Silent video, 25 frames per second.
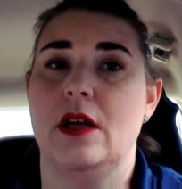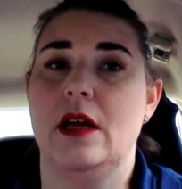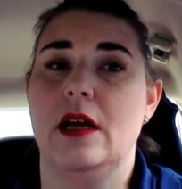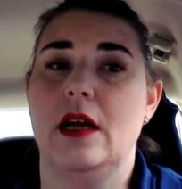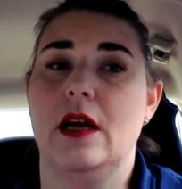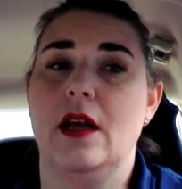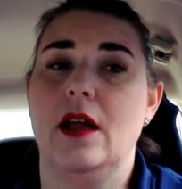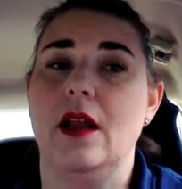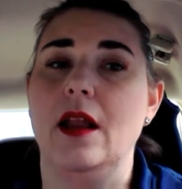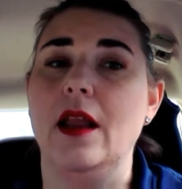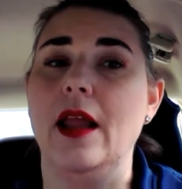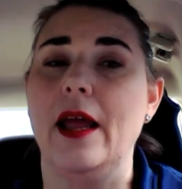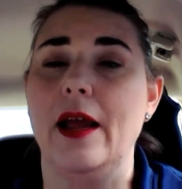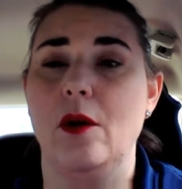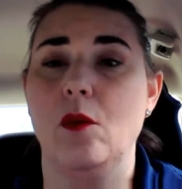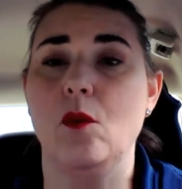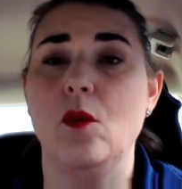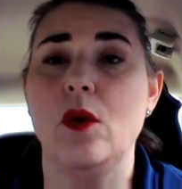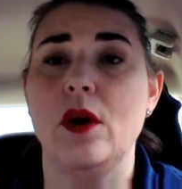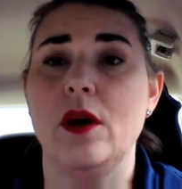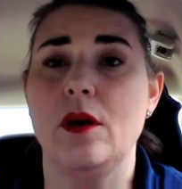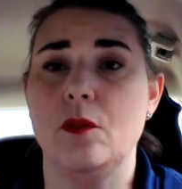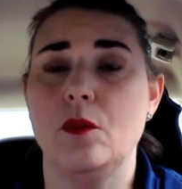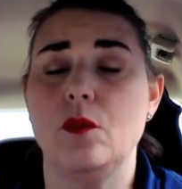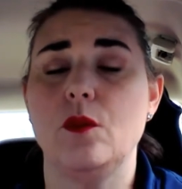but these
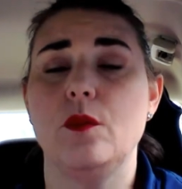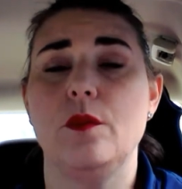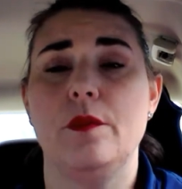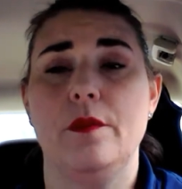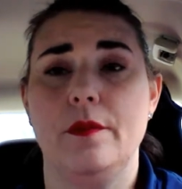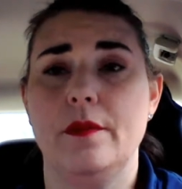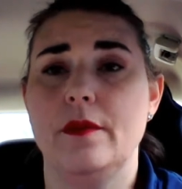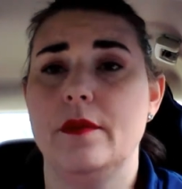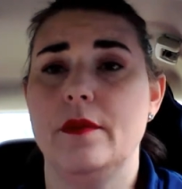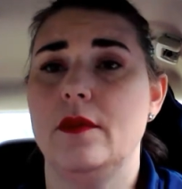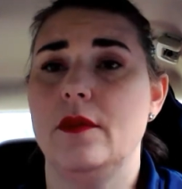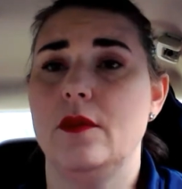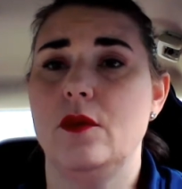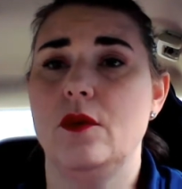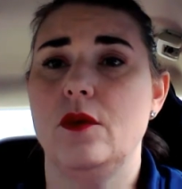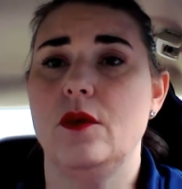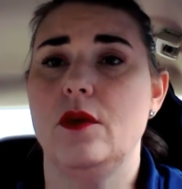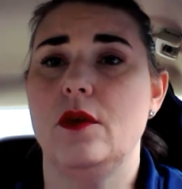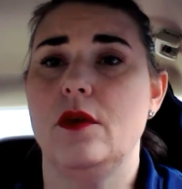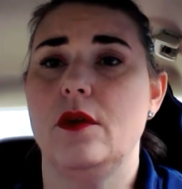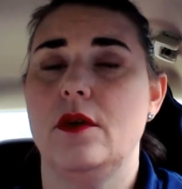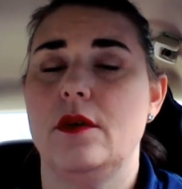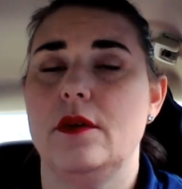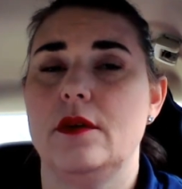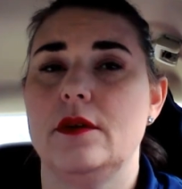were
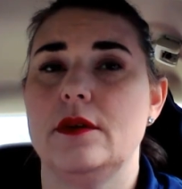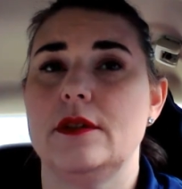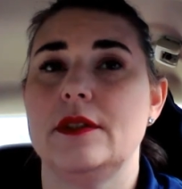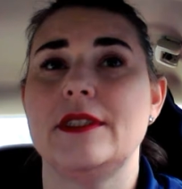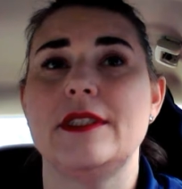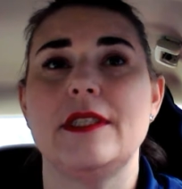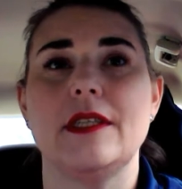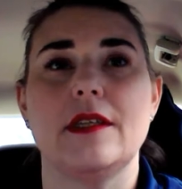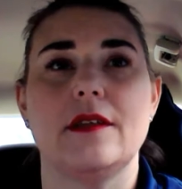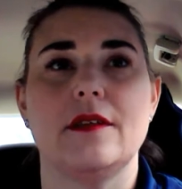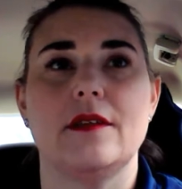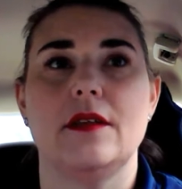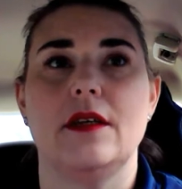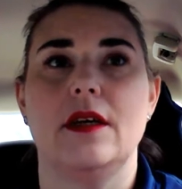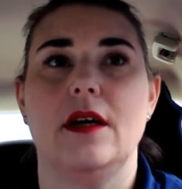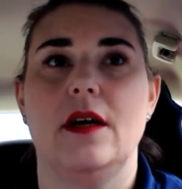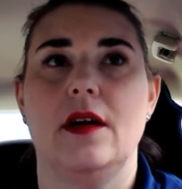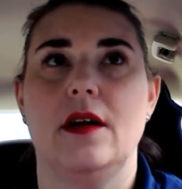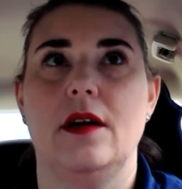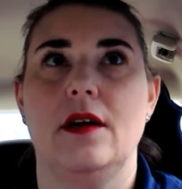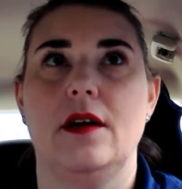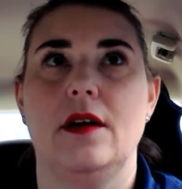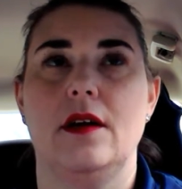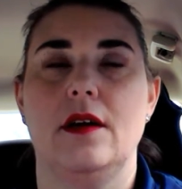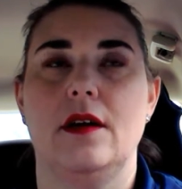$24,
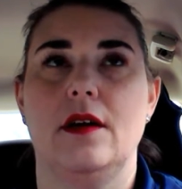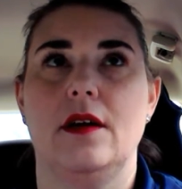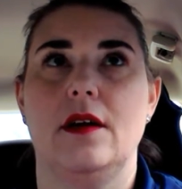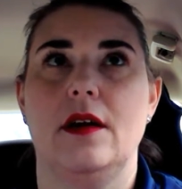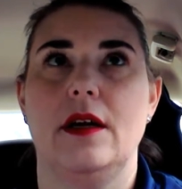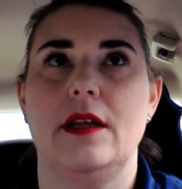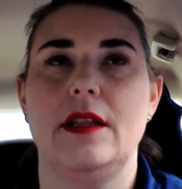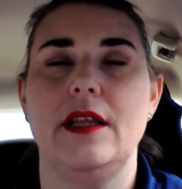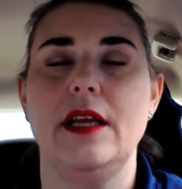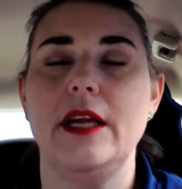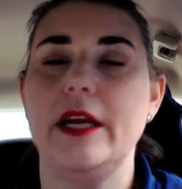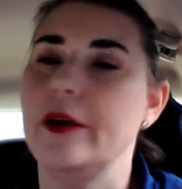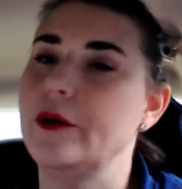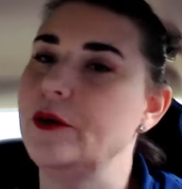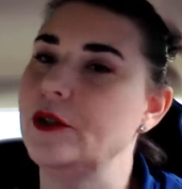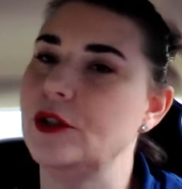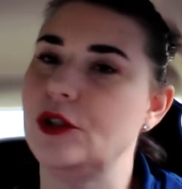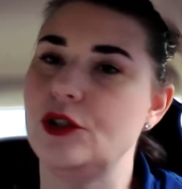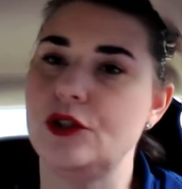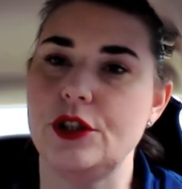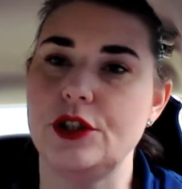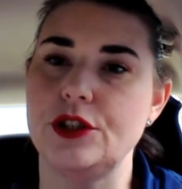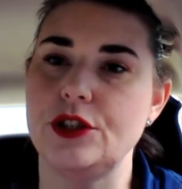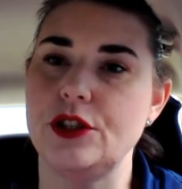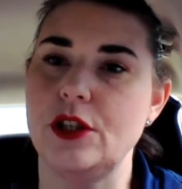so we just
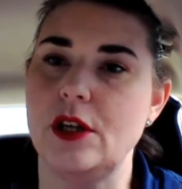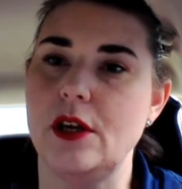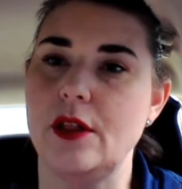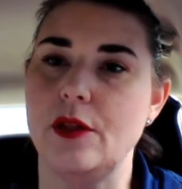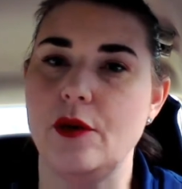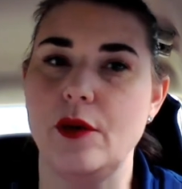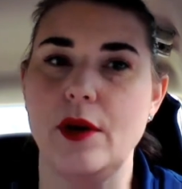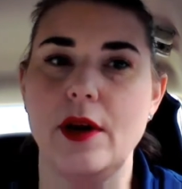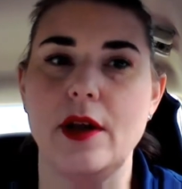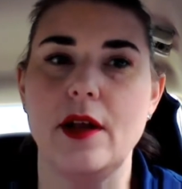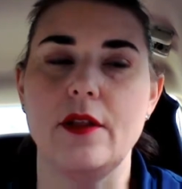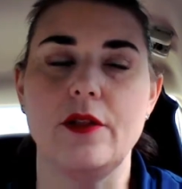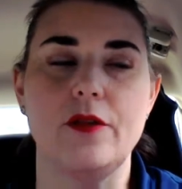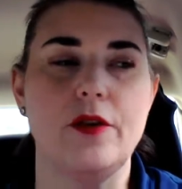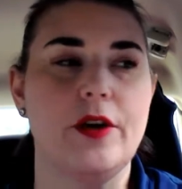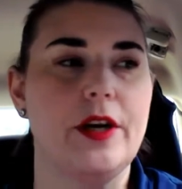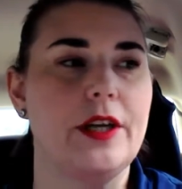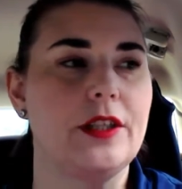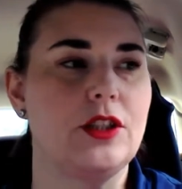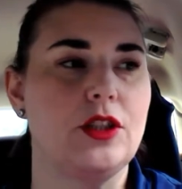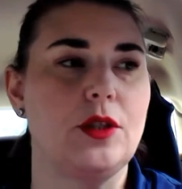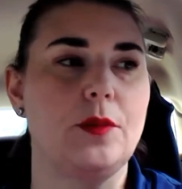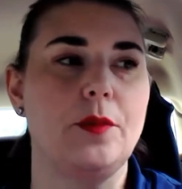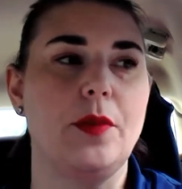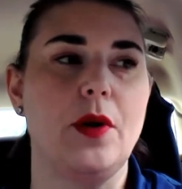picked one, and we like
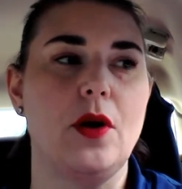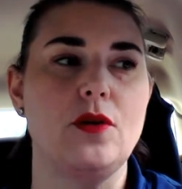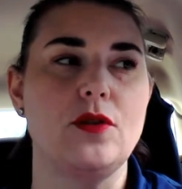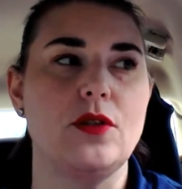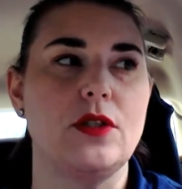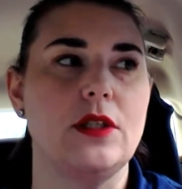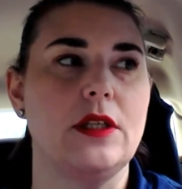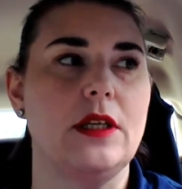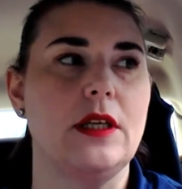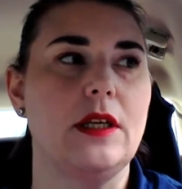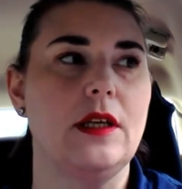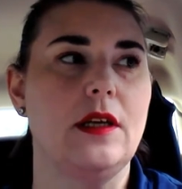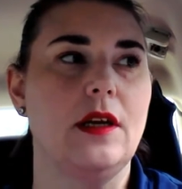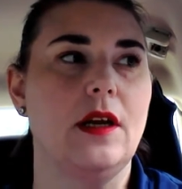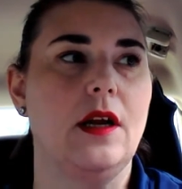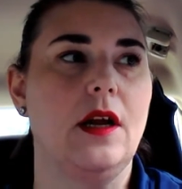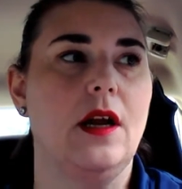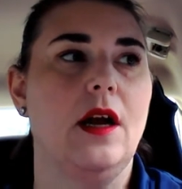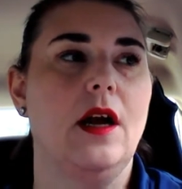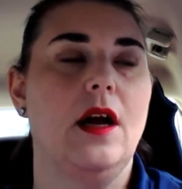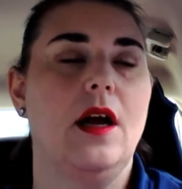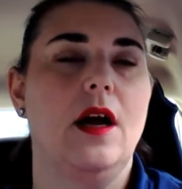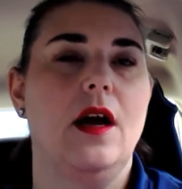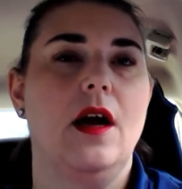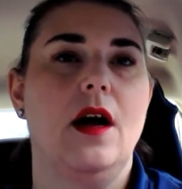the
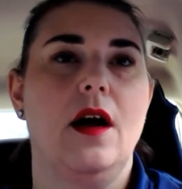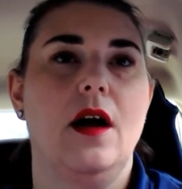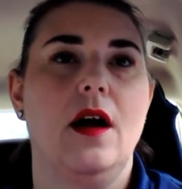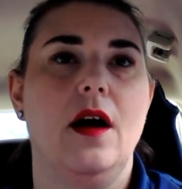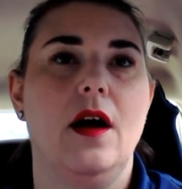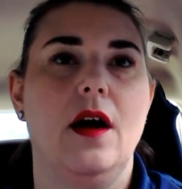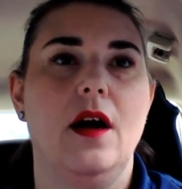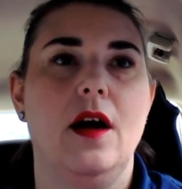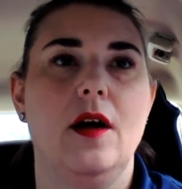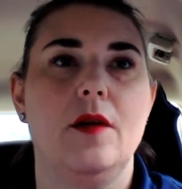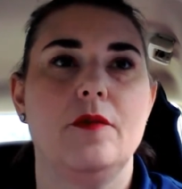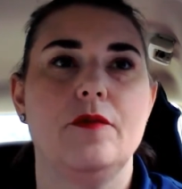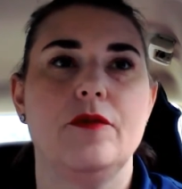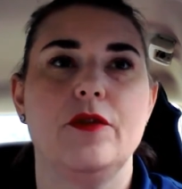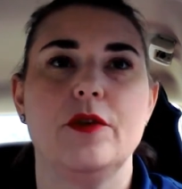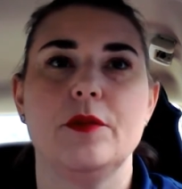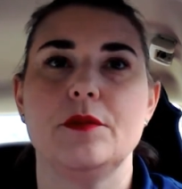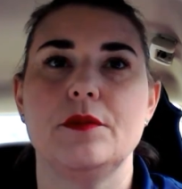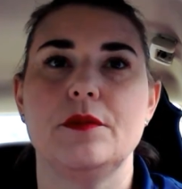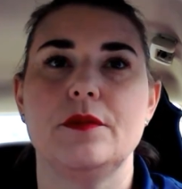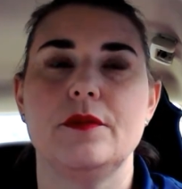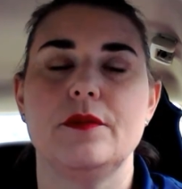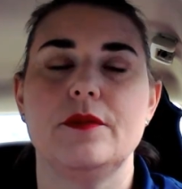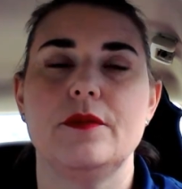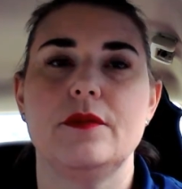Halloween one a little bit
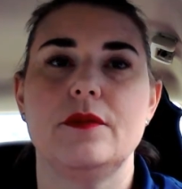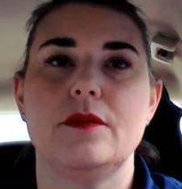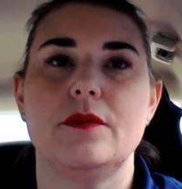better,